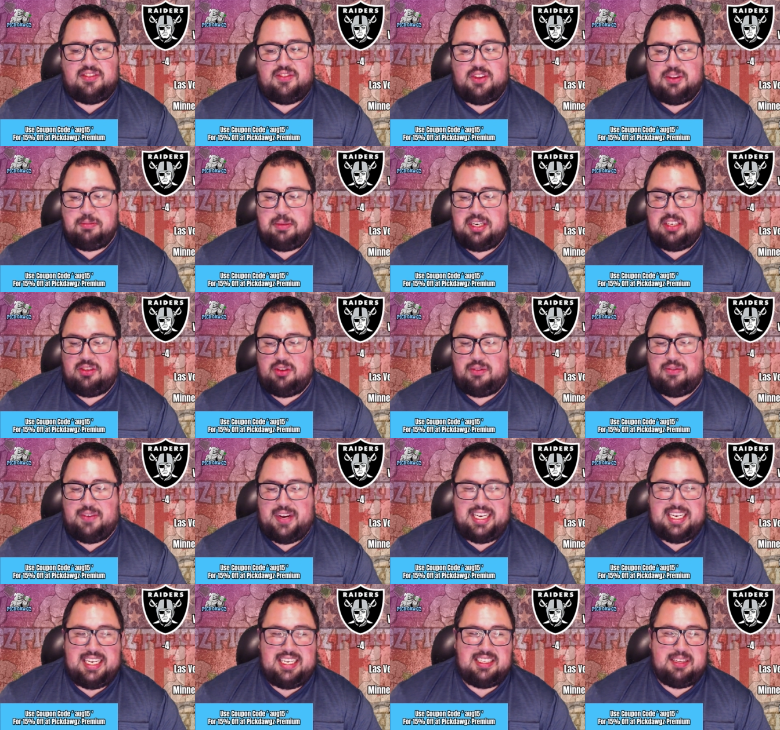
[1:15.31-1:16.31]
For the Minnesota
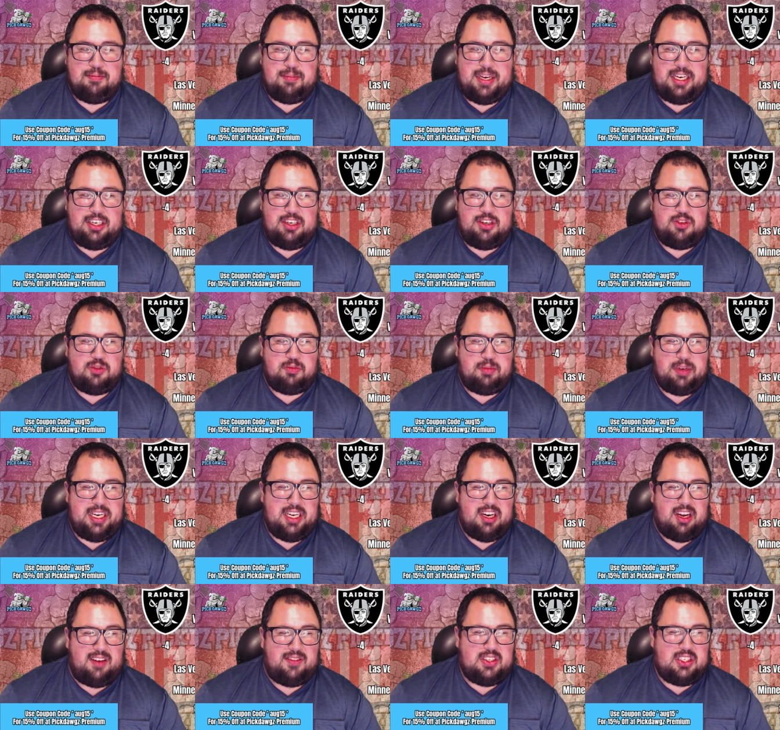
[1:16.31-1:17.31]
Vikings, the big news
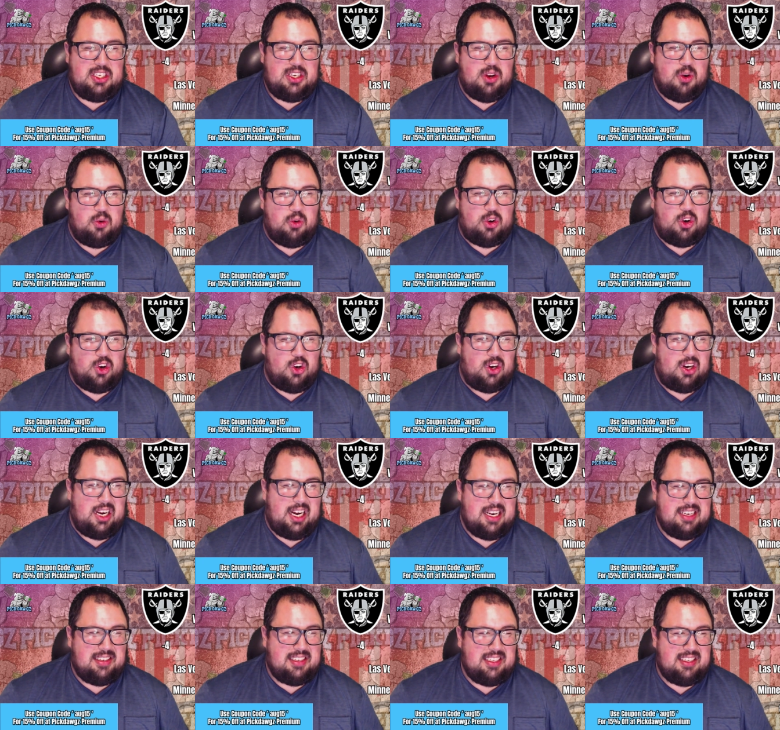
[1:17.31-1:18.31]
being obviously no Kirk
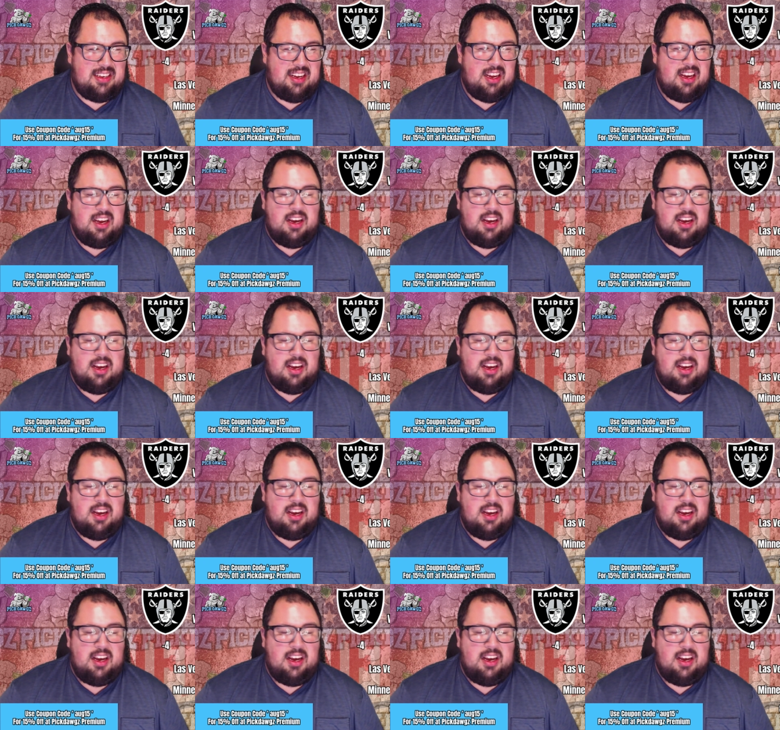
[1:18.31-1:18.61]
Cousins